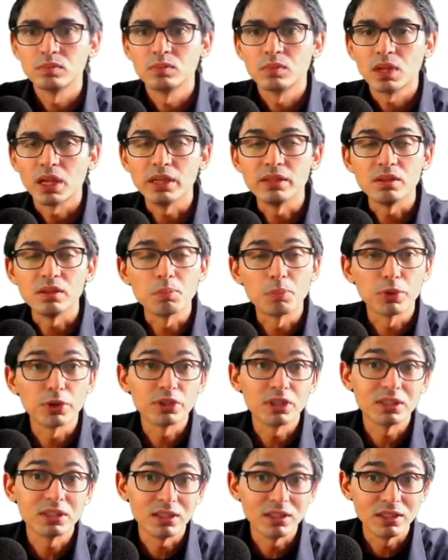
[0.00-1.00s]
It's
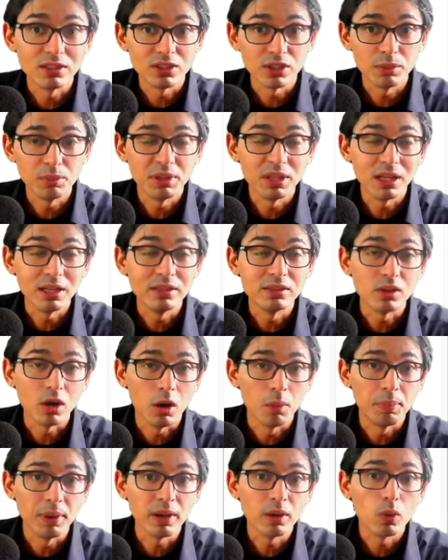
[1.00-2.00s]
important that the terminal is
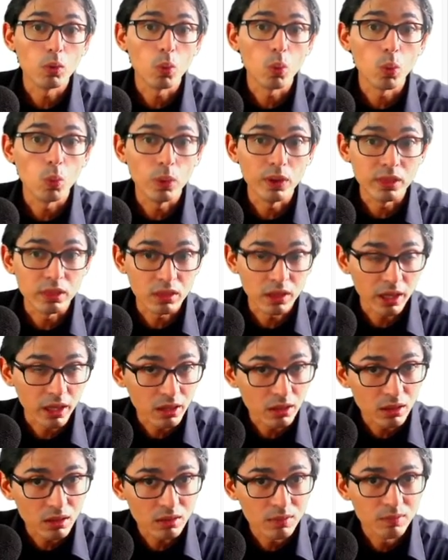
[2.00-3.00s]
open
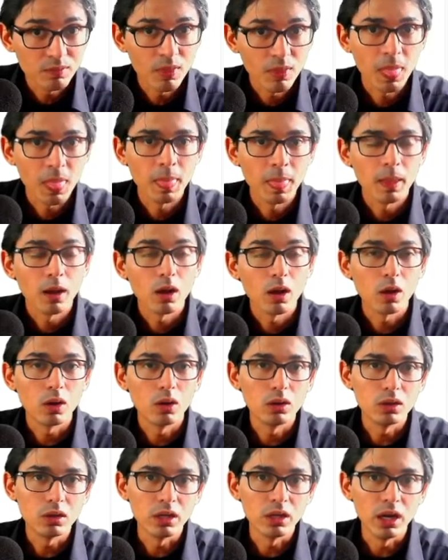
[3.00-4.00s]
within
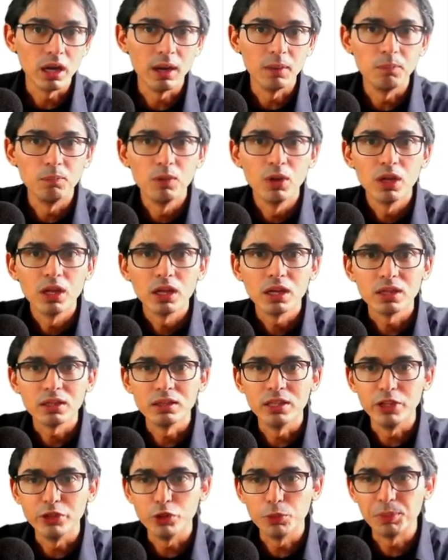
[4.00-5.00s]
the
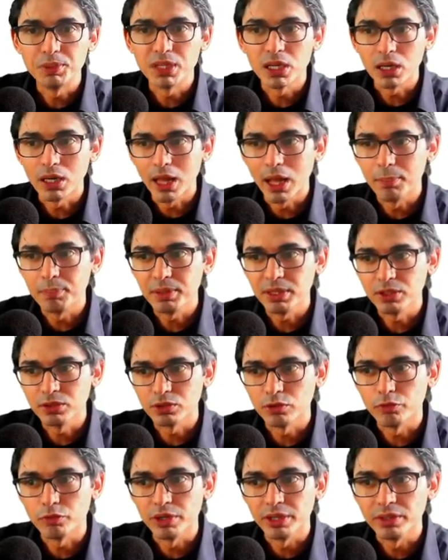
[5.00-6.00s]
Jupyter Lab
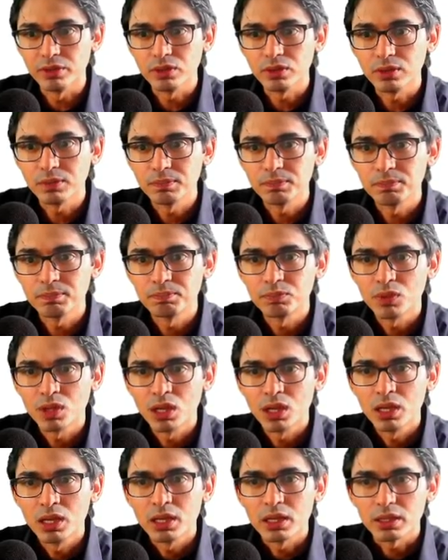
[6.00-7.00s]
interface.
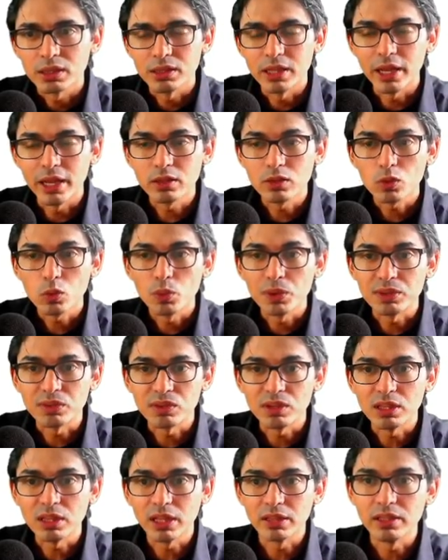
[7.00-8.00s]
Then we see
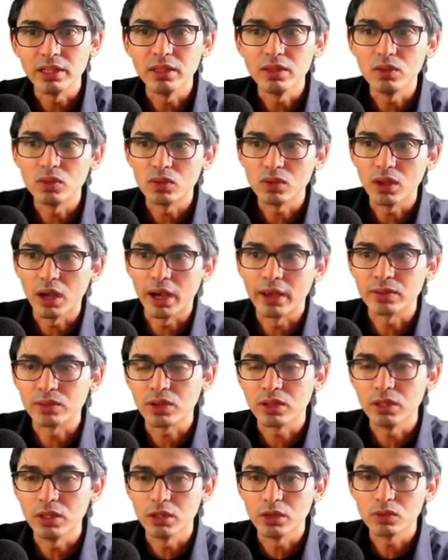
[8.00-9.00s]
that it's
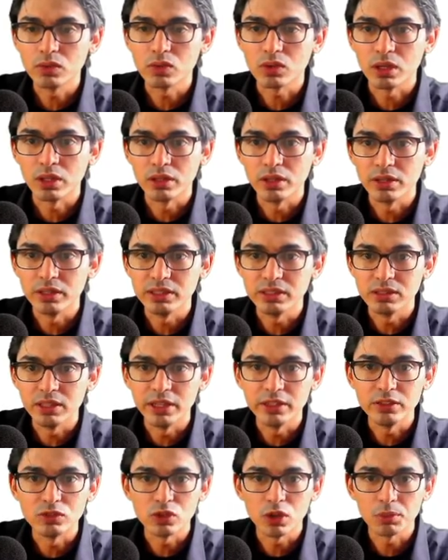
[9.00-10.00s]
asking us, and there
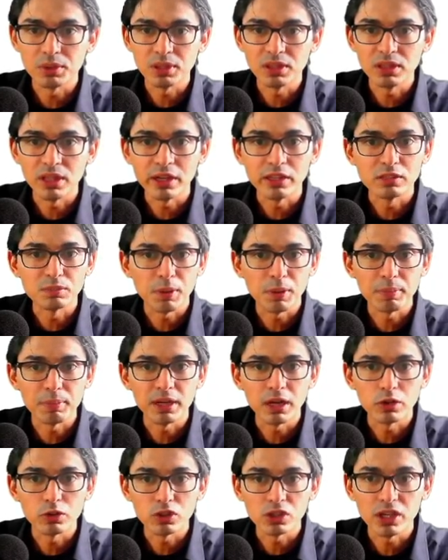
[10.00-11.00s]
is something that is popping
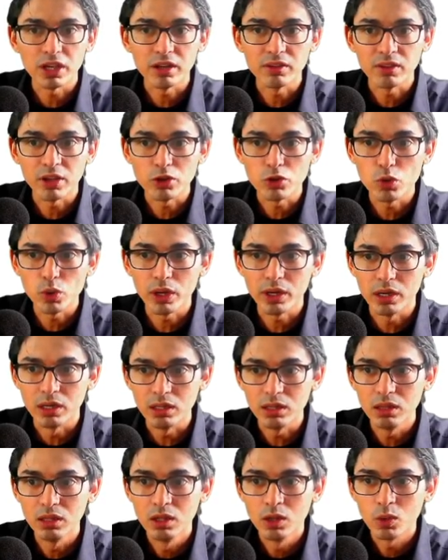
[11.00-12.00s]
out here, is a
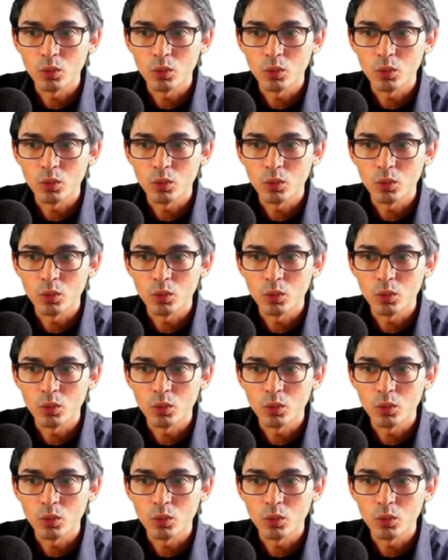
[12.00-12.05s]
URL.